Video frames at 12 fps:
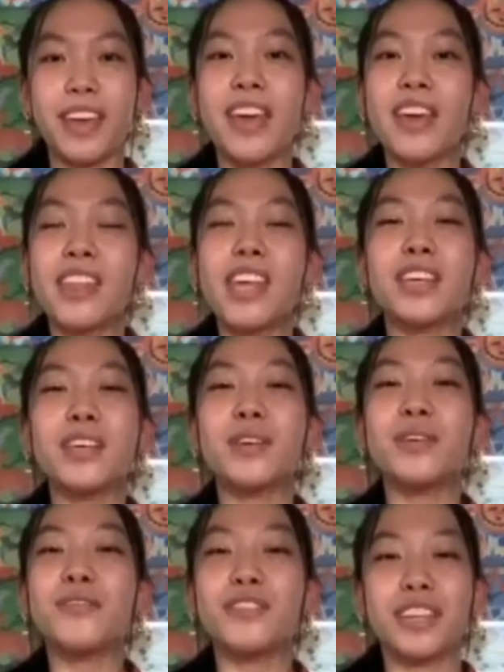Thank
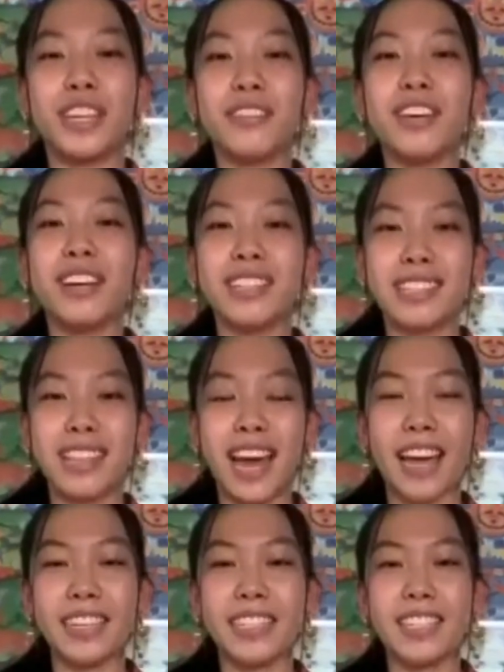you for giving us
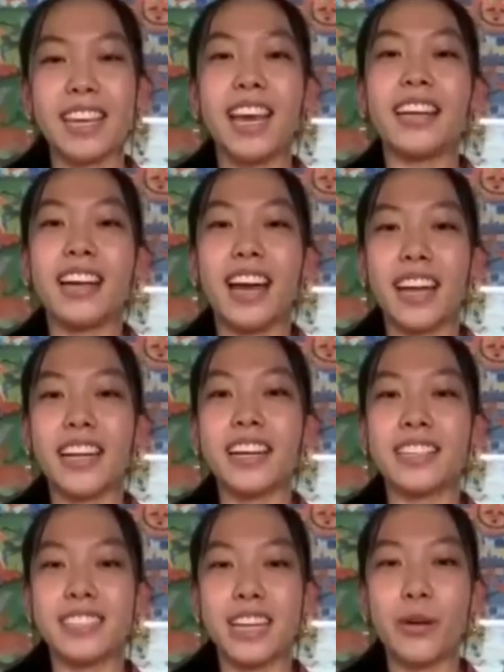light and guiding
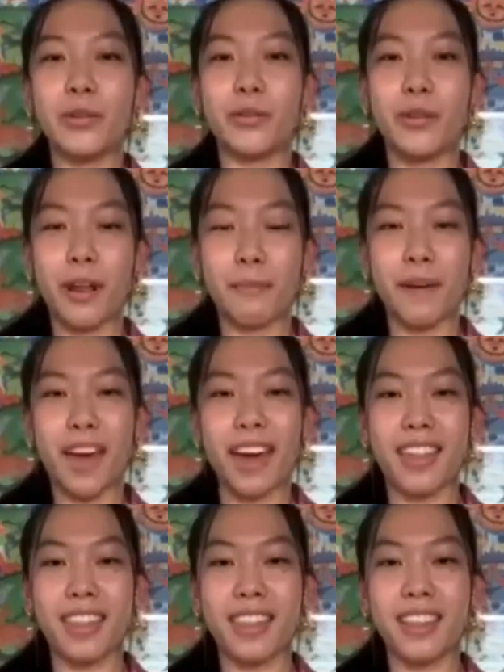us down the right
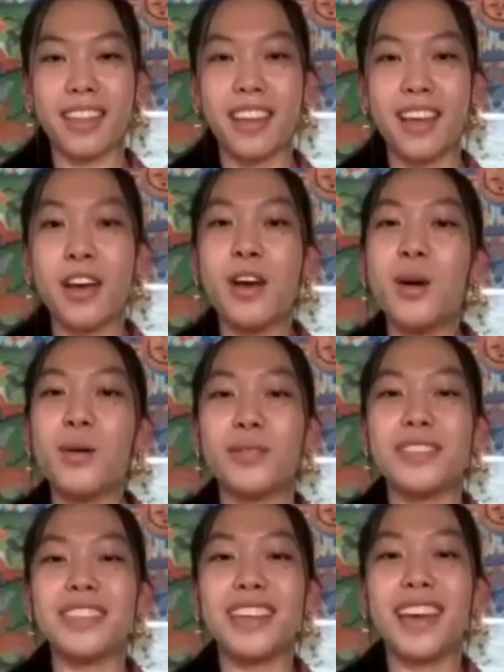path.
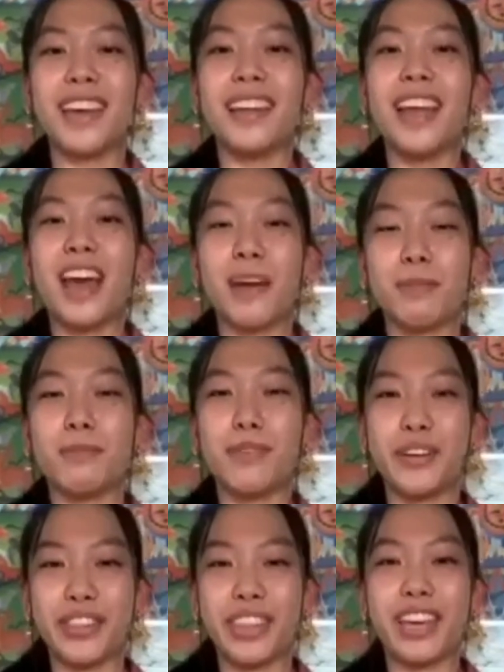Once again, happy
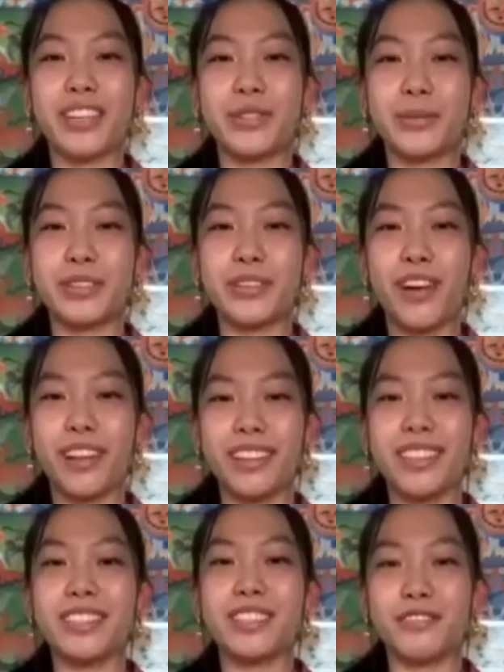birthday to His
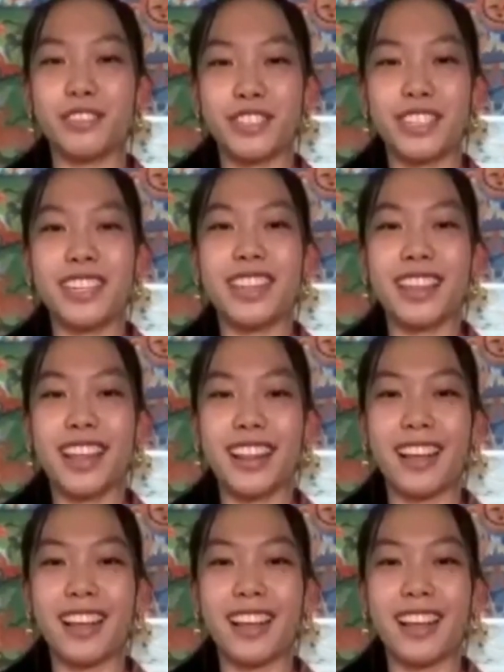Holiness the 14th Dalai